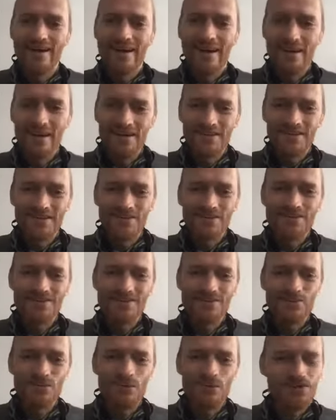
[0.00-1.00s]
And
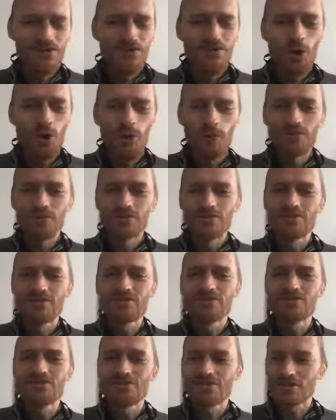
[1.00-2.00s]
when she
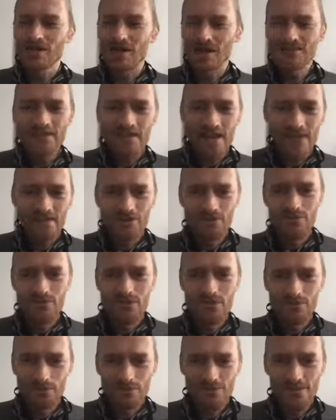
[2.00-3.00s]
opened, she contacted
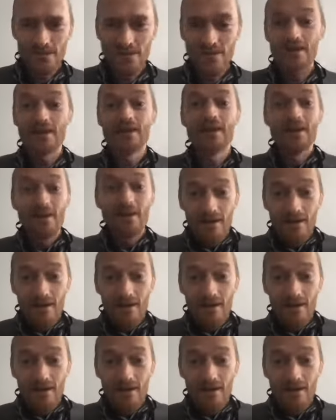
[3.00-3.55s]
me and was like,